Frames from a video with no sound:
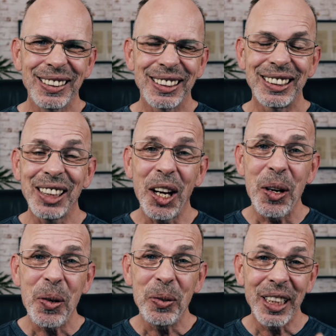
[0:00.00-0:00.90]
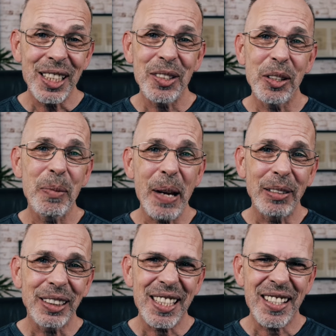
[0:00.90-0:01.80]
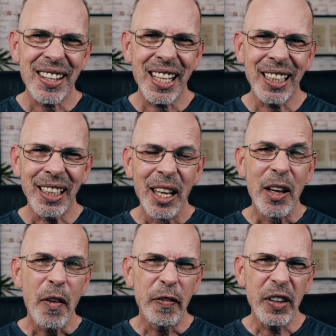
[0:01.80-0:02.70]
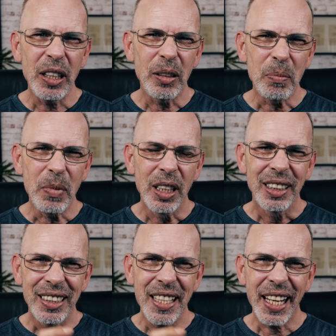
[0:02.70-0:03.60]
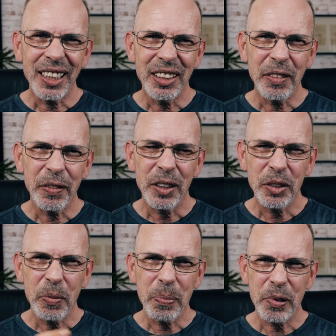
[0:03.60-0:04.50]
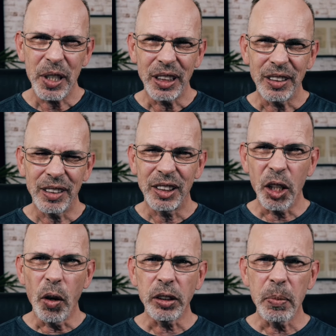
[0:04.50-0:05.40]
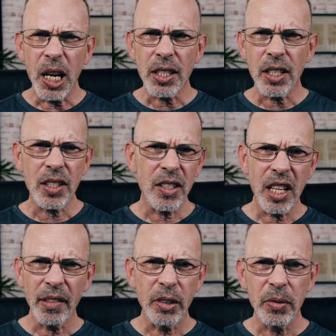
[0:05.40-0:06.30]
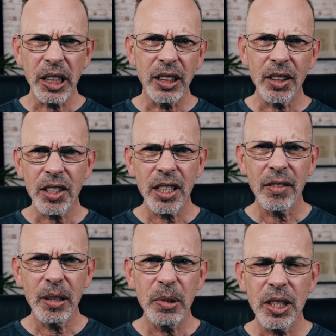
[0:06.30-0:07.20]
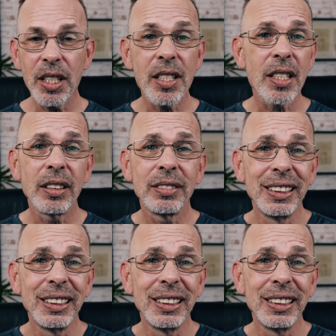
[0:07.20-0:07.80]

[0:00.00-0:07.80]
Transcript: So let's talk about this thing, film, negative to print. The old masters never retouched their images?